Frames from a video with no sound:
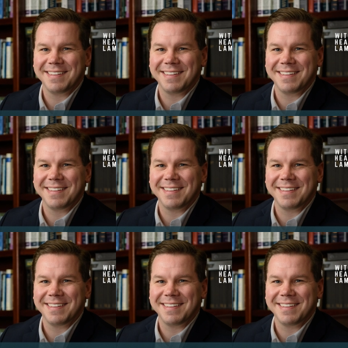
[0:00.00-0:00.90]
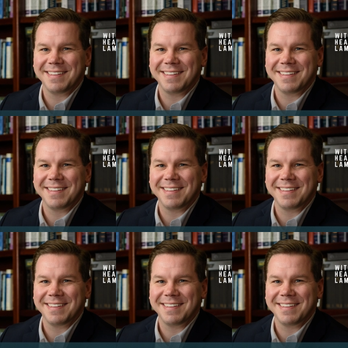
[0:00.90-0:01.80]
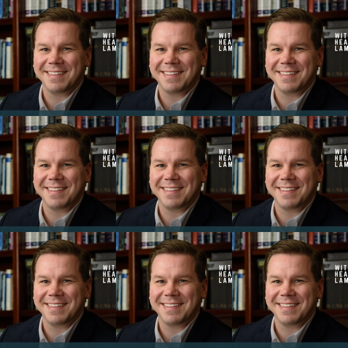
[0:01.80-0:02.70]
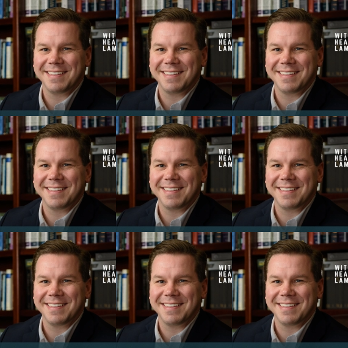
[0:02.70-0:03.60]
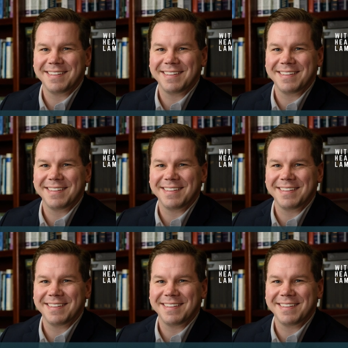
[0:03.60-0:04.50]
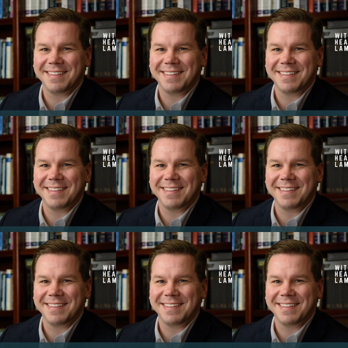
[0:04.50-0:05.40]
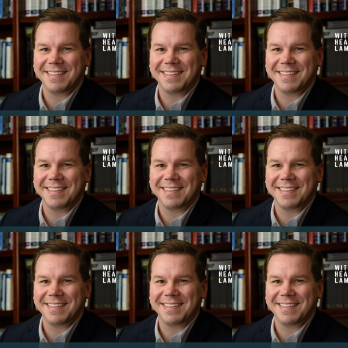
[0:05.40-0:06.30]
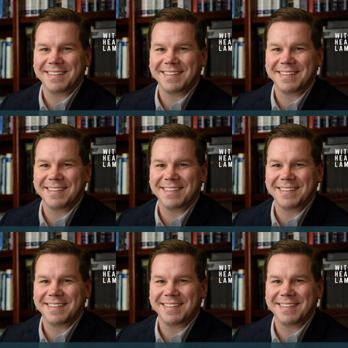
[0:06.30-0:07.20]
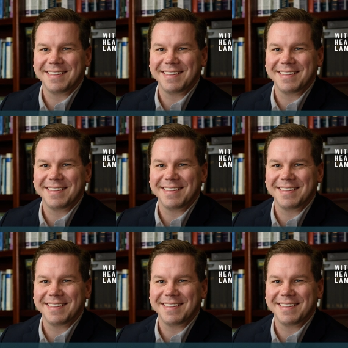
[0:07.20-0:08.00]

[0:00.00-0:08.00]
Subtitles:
[no speech]